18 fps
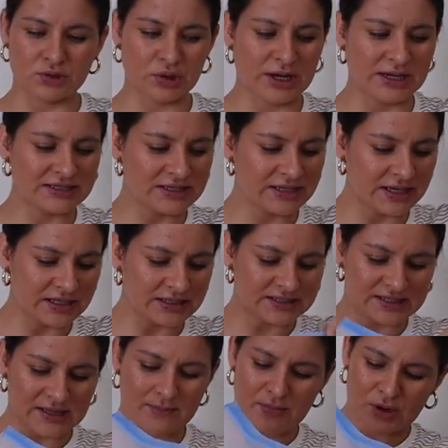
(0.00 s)
trying to get
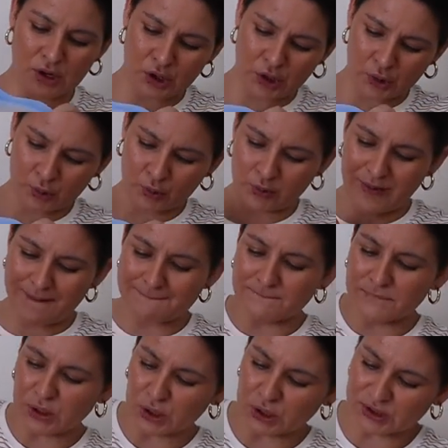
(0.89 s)
some
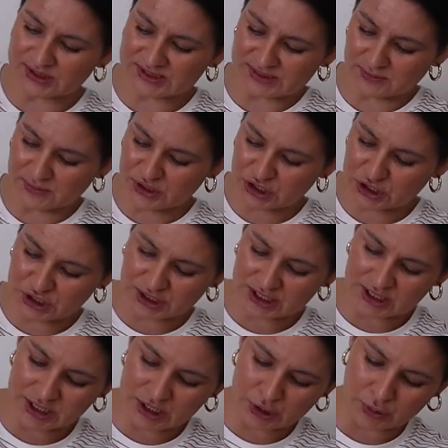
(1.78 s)
crumbles, some
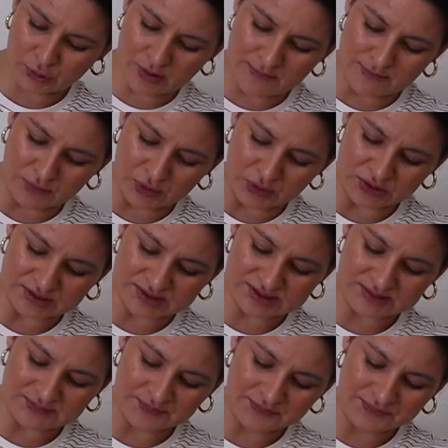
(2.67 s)
cookie
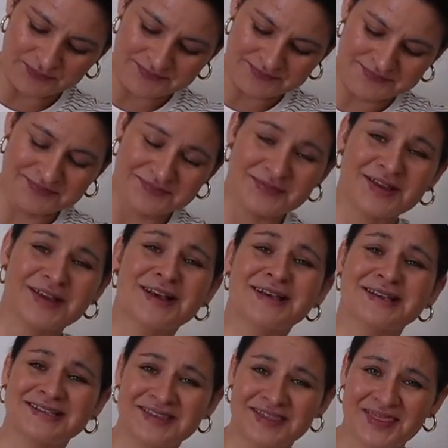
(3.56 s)
crumbles,
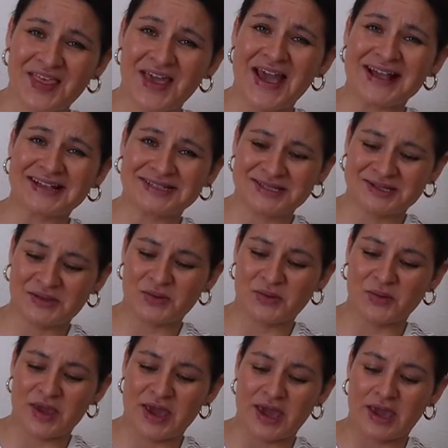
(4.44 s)
because that's the
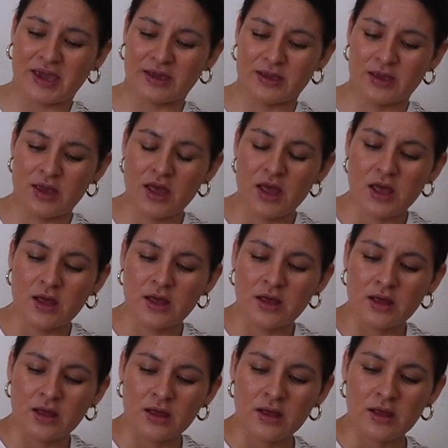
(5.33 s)
way
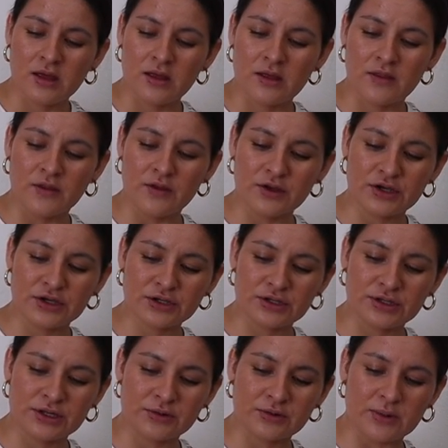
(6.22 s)
the
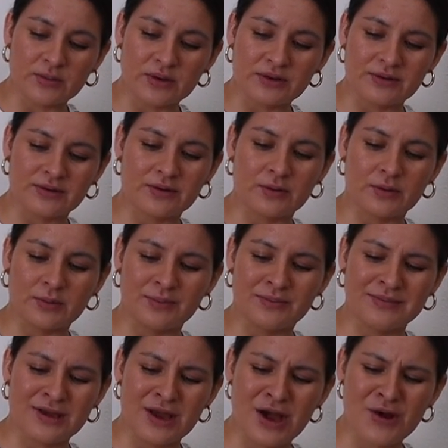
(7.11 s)
cookie crumb. Oh,
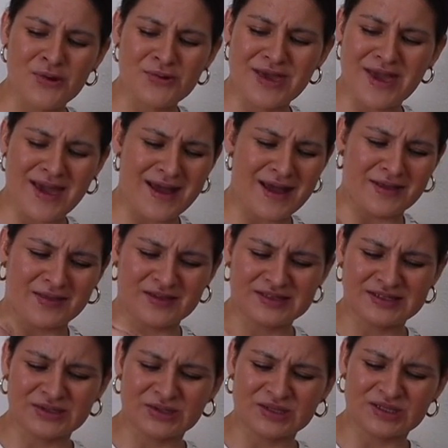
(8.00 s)
oh yeah,
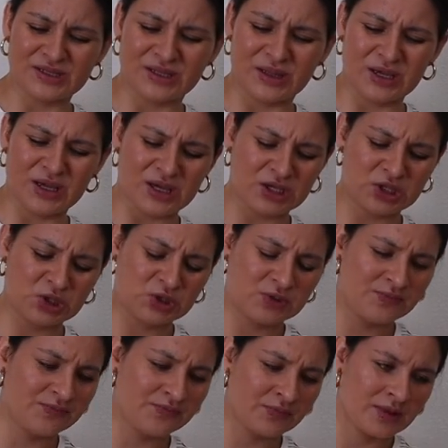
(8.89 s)
this looks
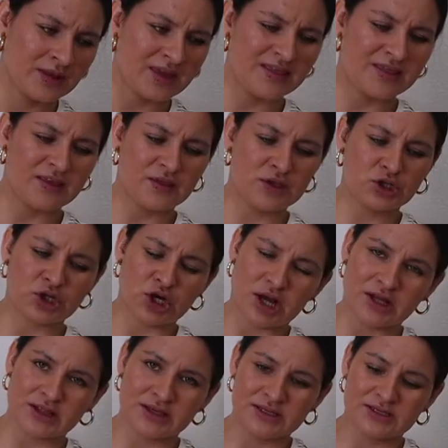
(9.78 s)
delish. And then the
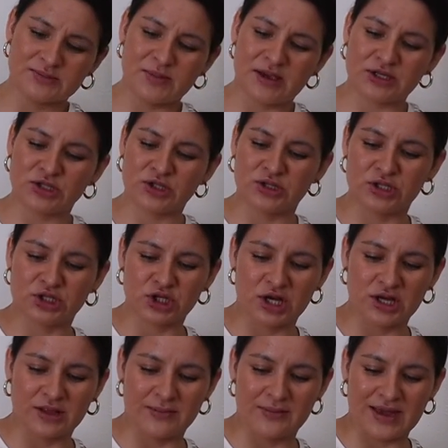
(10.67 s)
chocolate is matching the
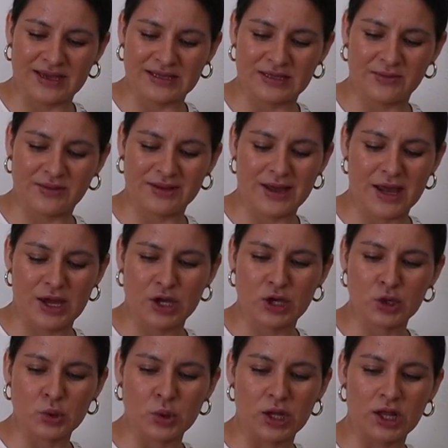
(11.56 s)
chocolate macadamia nut.
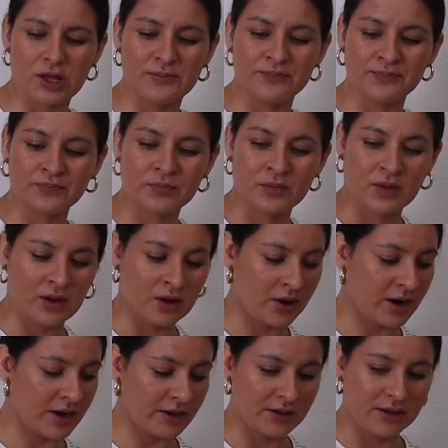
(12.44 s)
Cool. All
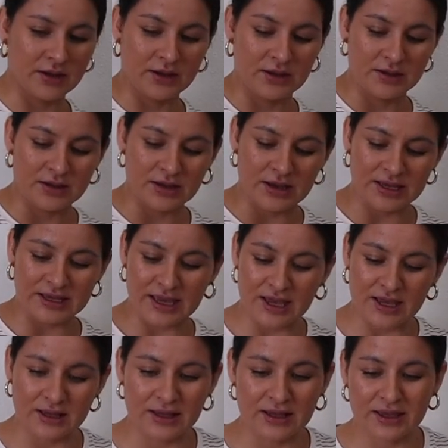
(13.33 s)
right.
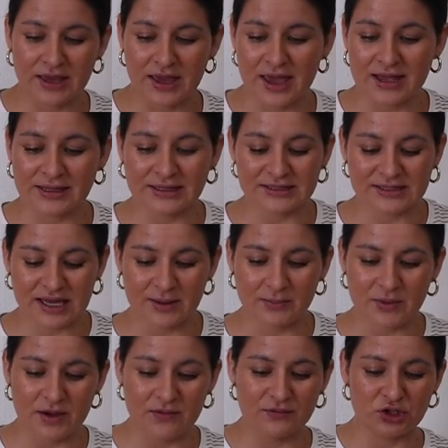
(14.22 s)
Again, get any type
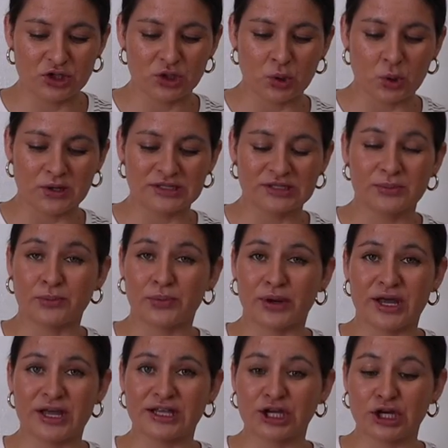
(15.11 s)
of
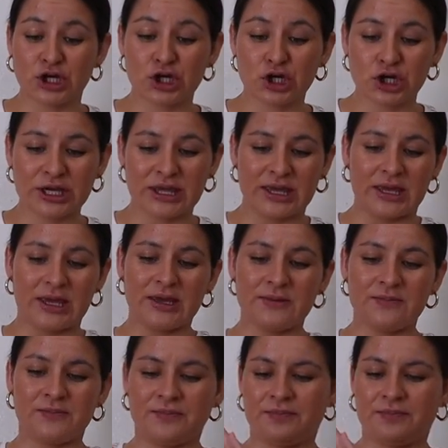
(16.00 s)
shortbread cookie